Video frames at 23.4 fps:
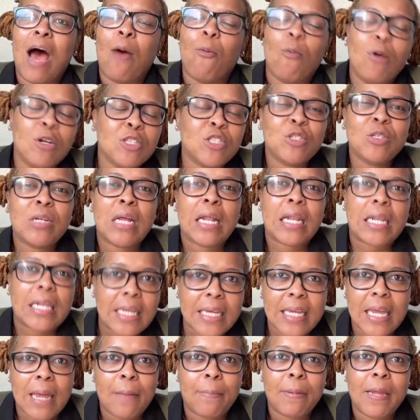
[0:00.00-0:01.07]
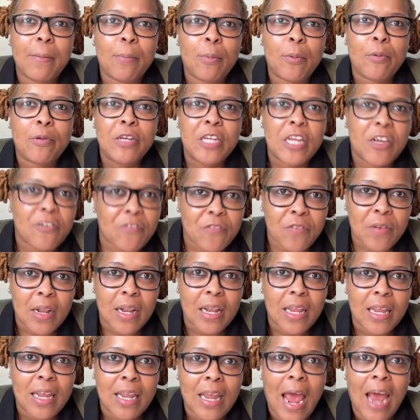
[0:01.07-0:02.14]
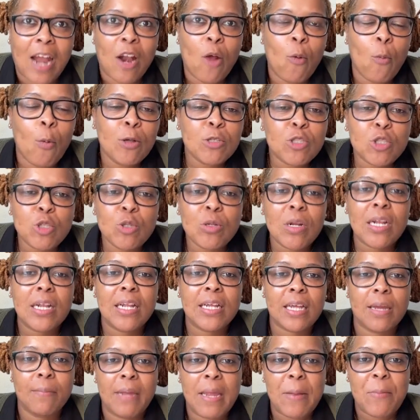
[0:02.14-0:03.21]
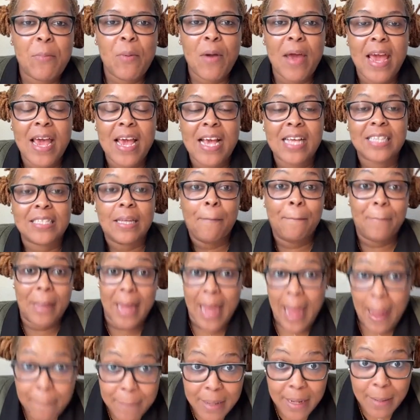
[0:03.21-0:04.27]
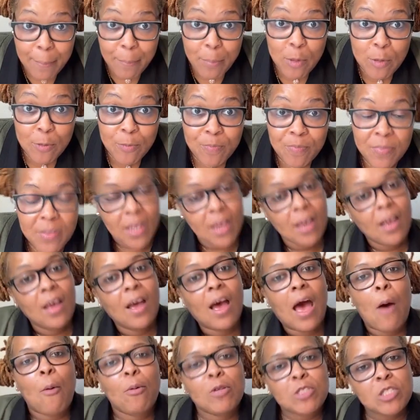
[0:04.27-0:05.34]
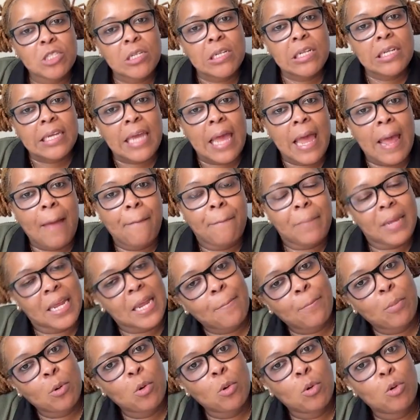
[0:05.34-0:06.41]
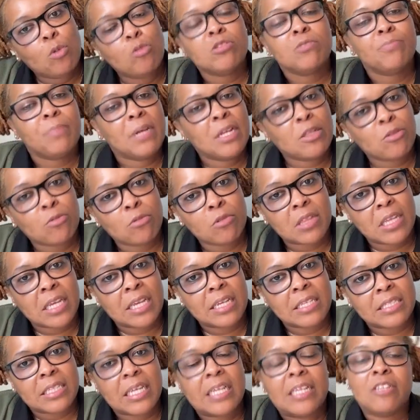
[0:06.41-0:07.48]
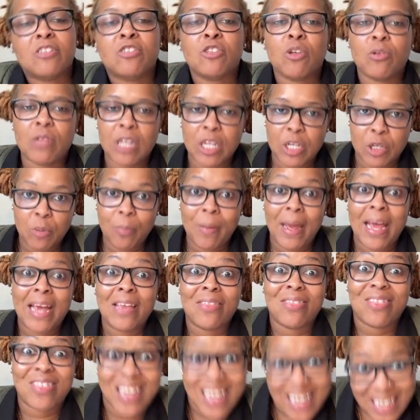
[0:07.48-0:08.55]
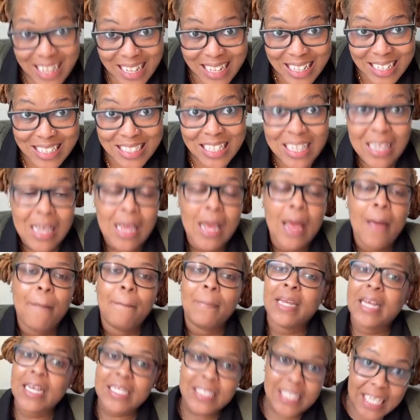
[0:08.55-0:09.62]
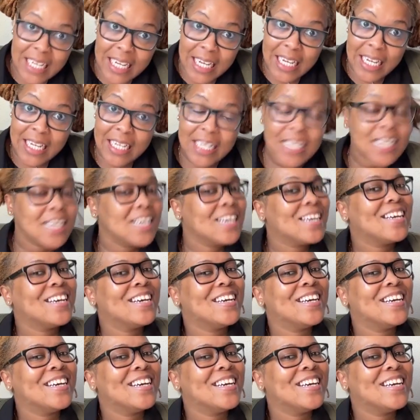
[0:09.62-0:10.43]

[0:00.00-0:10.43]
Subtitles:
I want you to look at people differently. I don't want you to look at people as bad people. I want you to look at people who's been through things and so they do bad things, because again,